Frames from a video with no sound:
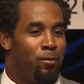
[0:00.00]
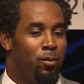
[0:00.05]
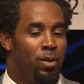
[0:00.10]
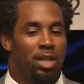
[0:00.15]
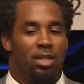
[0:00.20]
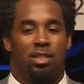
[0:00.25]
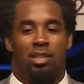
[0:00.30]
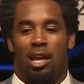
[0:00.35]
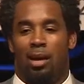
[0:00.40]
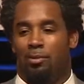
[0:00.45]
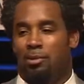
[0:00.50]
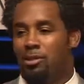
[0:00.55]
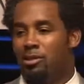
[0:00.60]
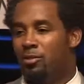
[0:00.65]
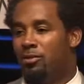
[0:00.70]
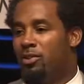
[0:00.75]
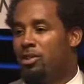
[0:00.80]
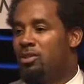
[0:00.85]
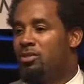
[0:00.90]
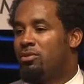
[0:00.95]
We establish a
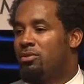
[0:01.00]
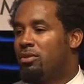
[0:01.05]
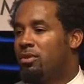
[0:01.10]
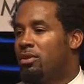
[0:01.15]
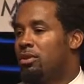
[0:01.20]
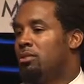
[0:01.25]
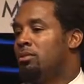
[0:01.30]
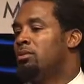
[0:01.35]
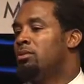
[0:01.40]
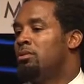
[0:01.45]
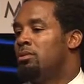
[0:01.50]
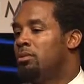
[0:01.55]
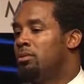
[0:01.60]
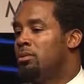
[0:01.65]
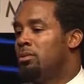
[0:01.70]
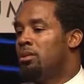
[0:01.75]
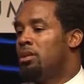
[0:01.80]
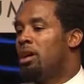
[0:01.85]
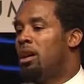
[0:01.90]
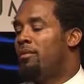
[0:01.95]
visceral
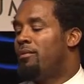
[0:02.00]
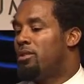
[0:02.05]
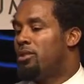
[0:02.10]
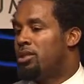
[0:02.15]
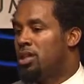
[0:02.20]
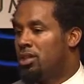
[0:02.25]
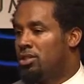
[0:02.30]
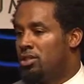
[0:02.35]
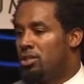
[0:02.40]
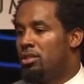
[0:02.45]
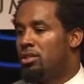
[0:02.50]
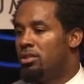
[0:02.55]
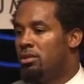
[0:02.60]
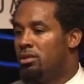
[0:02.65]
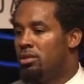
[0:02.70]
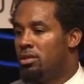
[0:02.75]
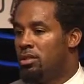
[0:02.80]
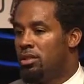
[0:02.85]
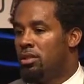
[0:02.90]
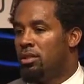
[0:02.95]
conversation,
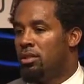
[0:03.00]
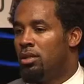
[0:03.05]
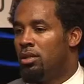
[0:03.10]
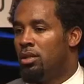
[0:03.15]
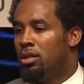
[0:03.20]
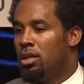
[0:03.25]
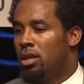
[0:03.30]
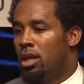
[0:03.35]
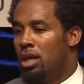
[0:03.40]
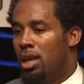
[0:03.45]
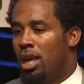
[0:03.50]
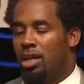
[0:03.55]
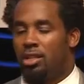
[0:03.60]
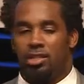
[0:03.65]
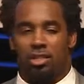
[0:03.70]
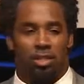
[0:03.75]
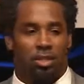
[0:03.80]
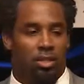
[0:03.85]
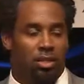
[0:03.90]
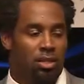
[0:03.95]

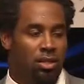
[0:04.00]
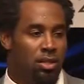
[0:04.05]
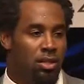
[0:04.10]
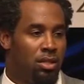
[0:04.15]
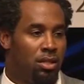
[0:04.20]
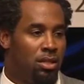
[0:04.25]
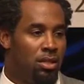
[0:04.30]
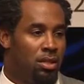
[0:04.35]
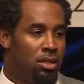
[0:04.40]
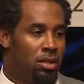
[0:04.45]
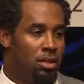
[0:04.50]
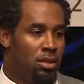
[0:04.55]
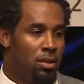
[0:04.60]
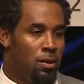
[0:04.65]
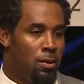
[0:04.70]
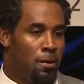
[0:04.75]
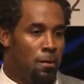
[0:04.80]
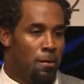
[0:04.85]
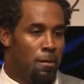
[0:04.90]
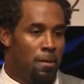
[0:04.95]
connection,
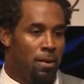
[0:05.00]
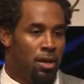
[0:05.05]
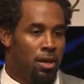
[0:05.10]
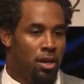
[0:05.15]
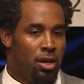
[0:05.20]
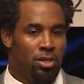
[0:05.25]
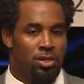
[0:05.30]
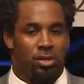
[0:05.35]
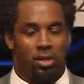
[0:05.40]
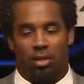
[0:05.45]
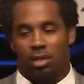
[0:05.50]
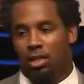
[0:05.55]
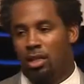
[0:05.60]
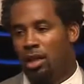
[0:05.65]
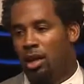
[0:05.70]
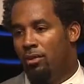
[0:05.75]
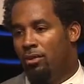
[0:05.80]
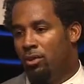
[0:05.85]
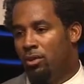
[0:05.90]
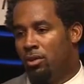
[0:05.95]
a certain
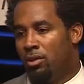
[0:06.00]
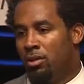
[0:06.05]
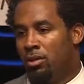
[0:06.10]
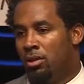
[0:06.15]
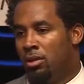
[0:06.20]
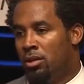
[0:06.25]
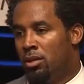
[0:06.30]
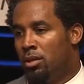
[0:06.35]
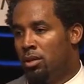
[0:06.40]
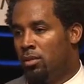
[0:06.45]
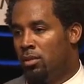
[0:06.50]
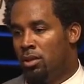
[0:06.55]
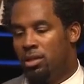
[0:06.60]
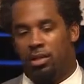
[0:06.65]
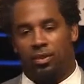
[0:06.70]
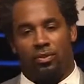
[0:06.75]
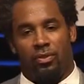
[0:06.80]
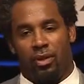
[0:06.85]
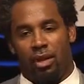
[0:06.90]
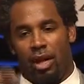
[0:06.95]
level with
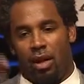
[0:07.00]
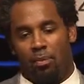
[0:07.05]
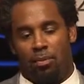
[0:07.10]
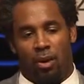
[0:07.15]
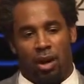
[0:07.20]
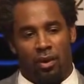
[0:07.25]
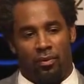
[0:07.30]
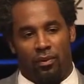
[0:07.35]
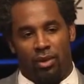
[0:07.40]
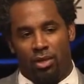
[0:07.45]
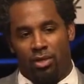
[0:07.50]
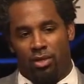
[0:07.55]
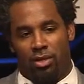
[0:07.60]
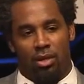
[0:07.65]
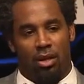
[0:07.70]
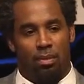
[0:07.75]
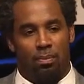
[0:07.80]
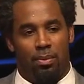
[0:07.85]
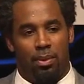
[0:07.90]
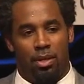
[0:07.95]
different nonprofits,
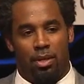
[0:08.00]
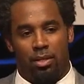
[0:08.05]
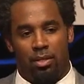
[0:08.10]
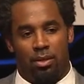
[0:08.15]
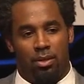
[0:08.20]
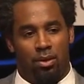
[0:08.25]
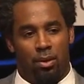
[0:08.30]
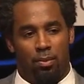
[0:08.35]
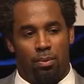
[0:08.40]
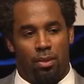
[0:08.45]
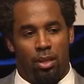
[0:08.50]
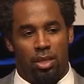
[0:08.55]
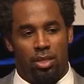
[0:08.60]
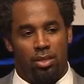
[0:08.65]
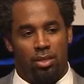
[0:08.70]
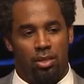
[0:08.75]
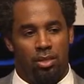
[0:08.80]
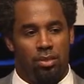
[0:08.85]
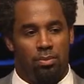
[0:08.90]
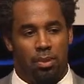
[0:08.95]
companies,
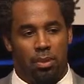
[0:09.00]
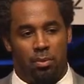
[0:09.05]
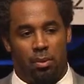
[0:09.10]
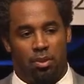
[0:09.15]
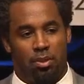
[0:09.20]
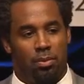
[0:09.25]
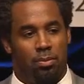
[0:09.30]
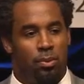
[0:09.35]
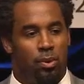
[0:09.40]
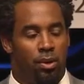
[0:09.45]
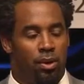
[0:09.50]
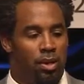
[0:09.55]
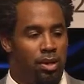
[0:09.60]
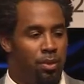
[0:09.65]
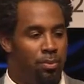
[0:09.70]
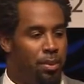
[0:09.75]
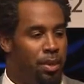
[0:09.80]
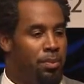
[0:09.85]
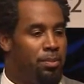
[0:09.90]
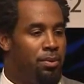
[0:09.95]
corporations, but most
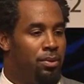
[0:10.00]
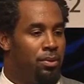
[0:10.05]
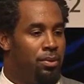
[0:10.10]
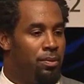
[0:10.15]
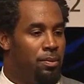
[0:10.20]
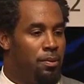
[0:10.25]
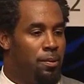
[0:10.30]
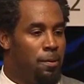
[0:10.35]
importantly, people.